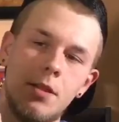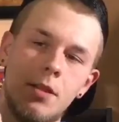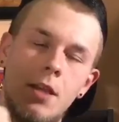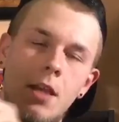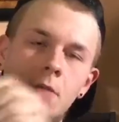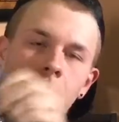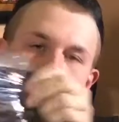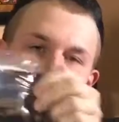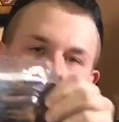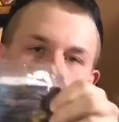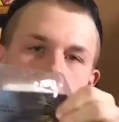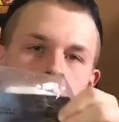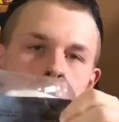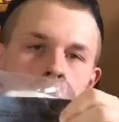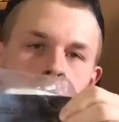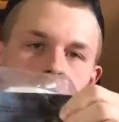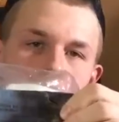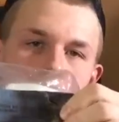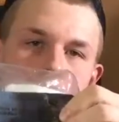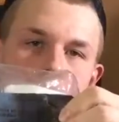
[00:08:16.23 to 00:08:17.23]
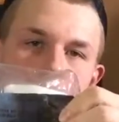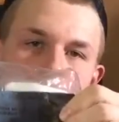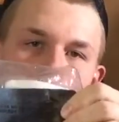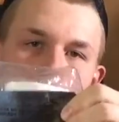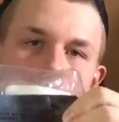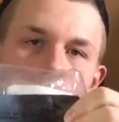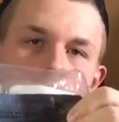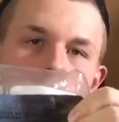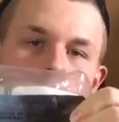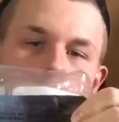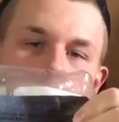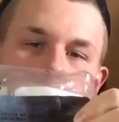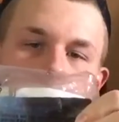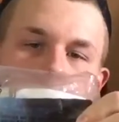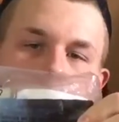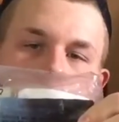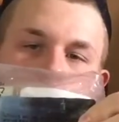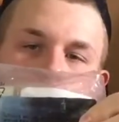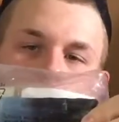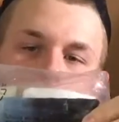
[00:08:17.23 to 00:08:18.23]
kid was wearing it at an E3 little
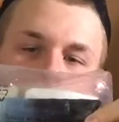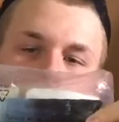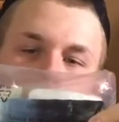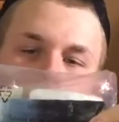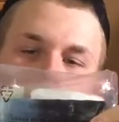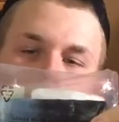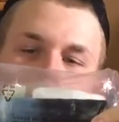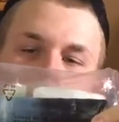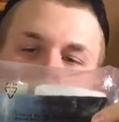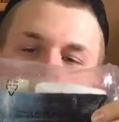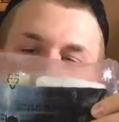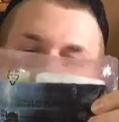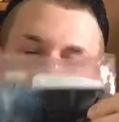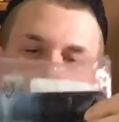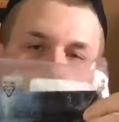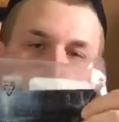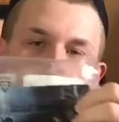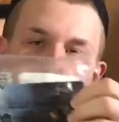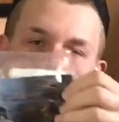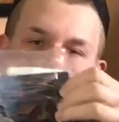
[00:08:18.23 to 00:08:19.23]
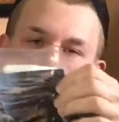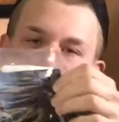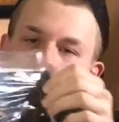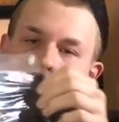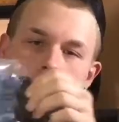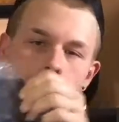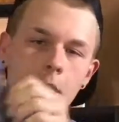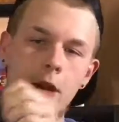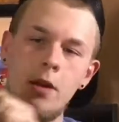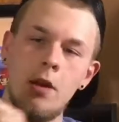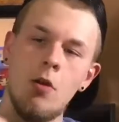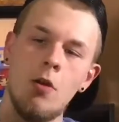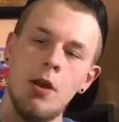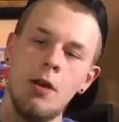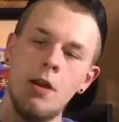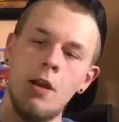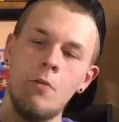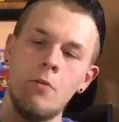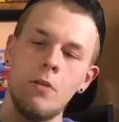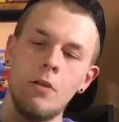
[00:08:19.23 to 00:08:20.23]
thing we went to, and I had no
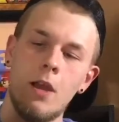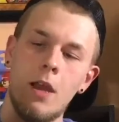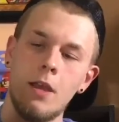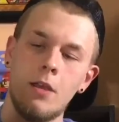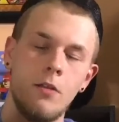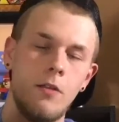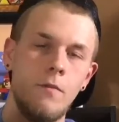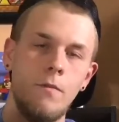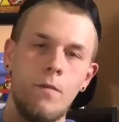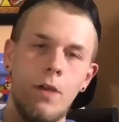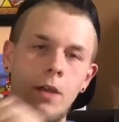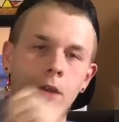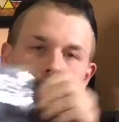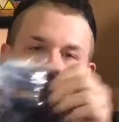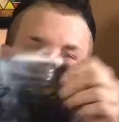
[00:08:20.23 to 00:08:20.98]
idea where. I couldn't find